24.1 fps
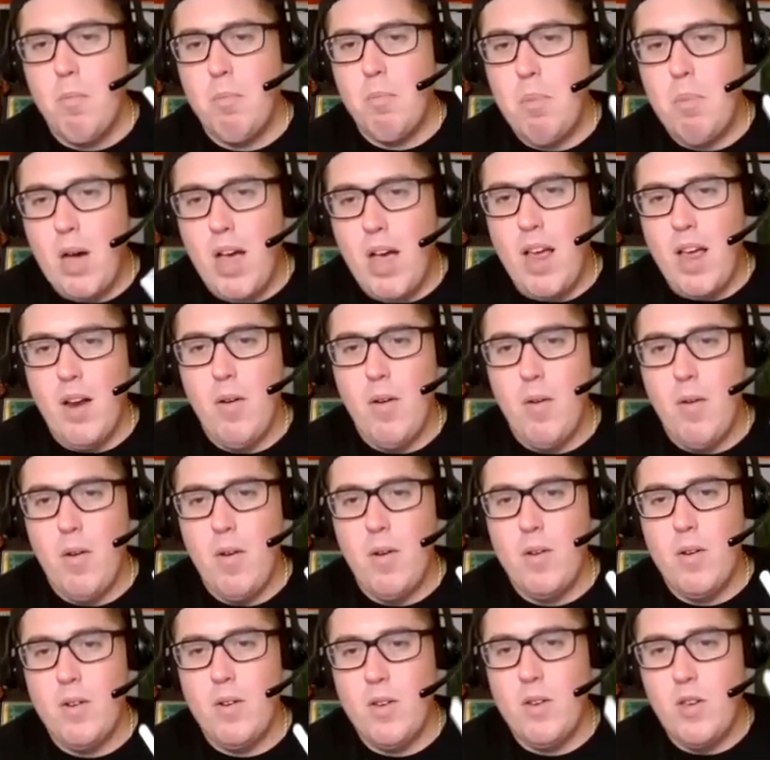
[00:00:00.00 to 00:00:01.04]
But
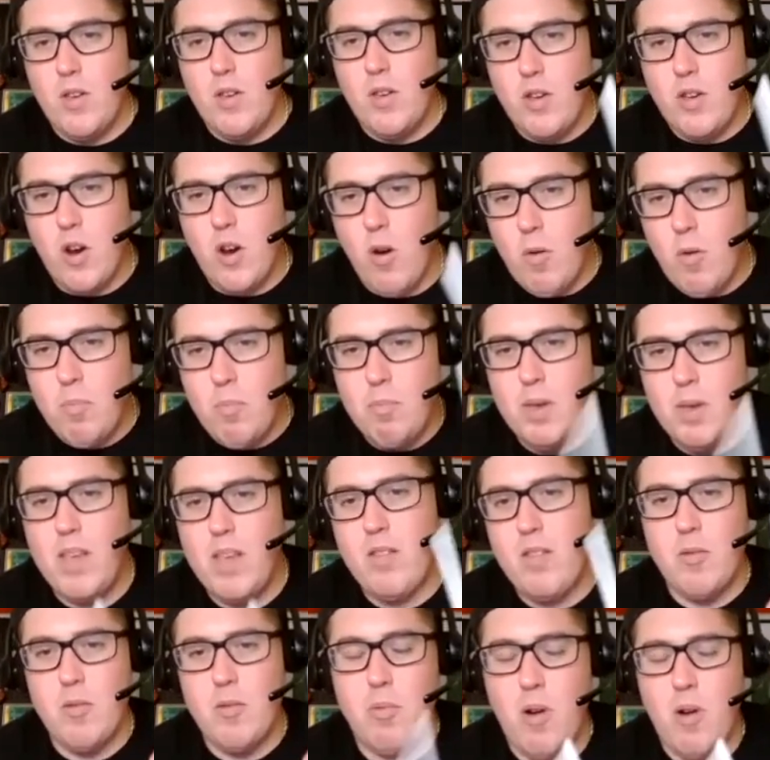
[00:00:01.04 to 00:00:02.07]
don't be
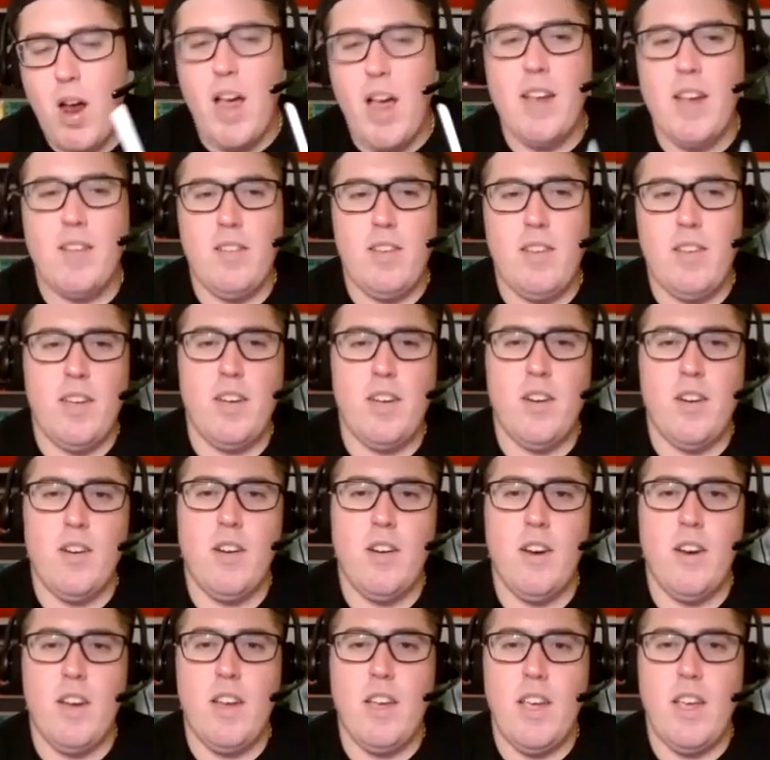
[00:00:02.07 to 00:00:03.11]
surprised here
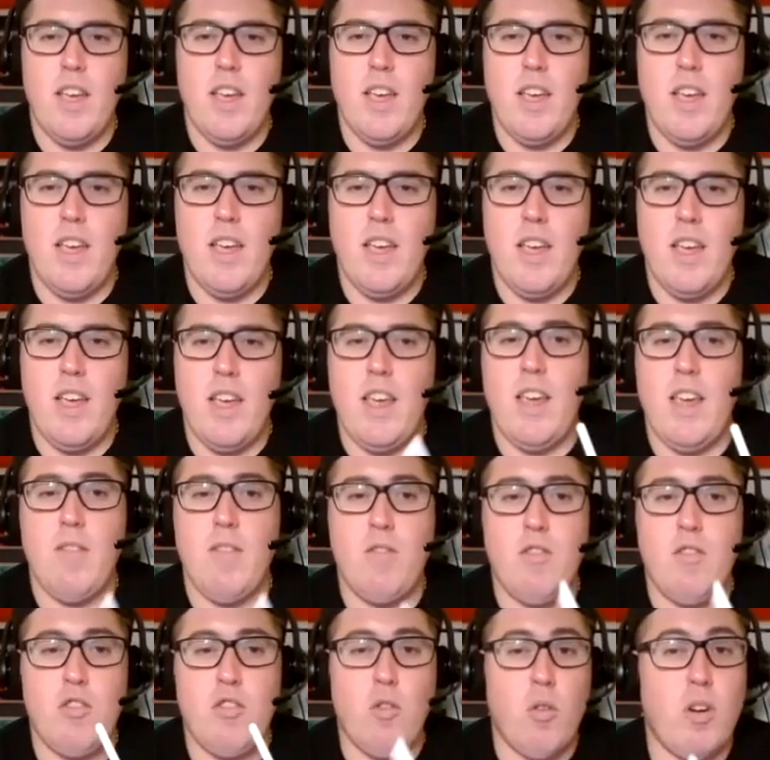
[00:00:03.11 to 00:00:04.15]

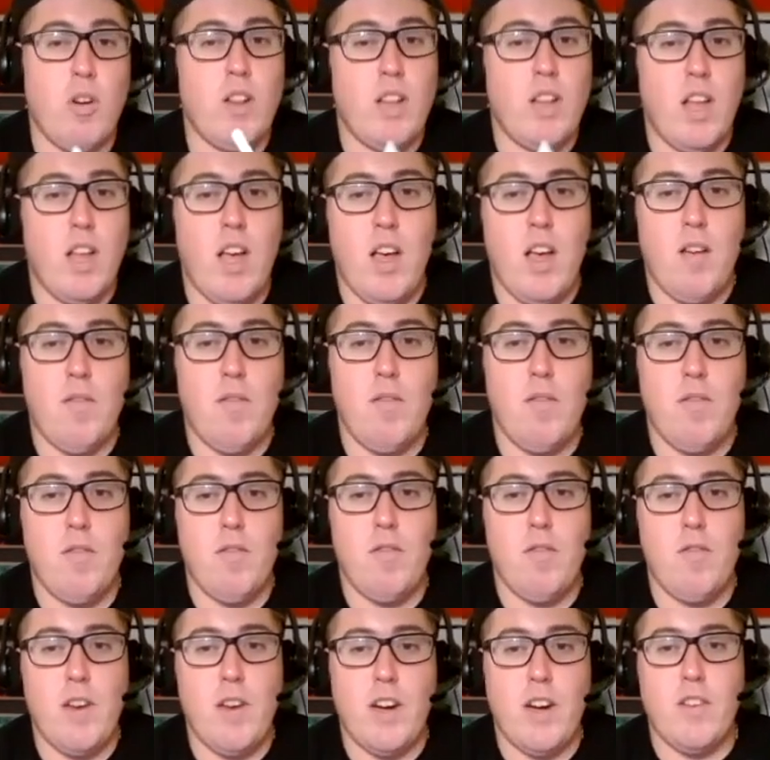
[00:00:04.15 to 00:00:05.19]
if Jordan Love
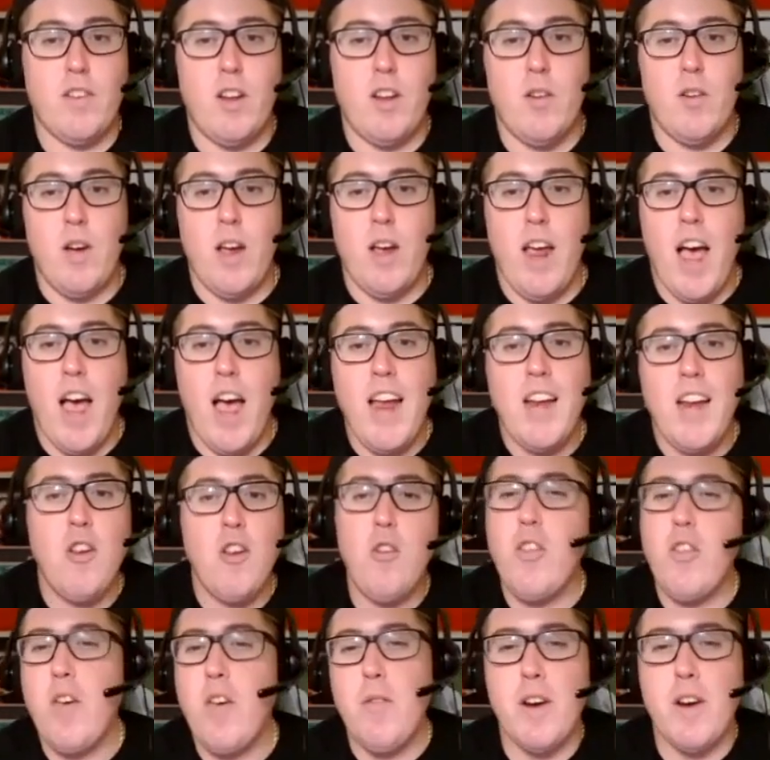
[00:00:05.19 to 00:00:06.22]
figures out a way. I
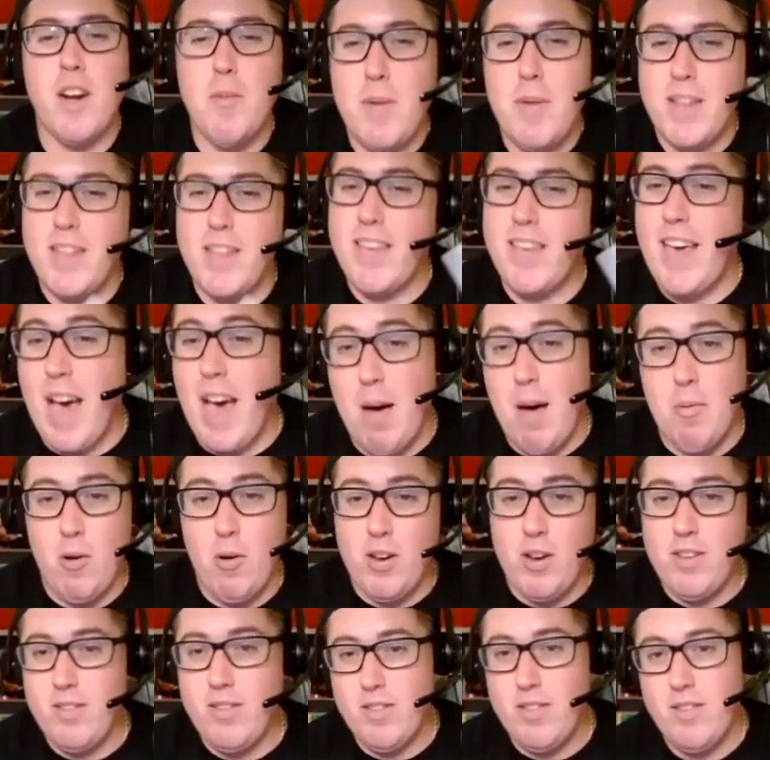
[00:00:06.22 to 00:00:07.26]
knew they were going to beat the
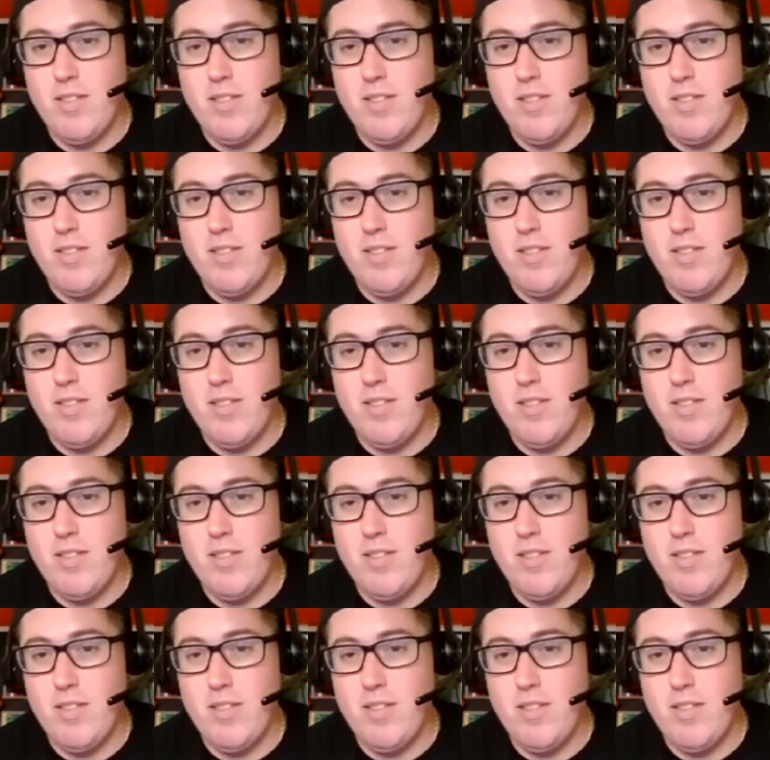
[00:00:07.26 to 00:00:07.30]
Cowboys.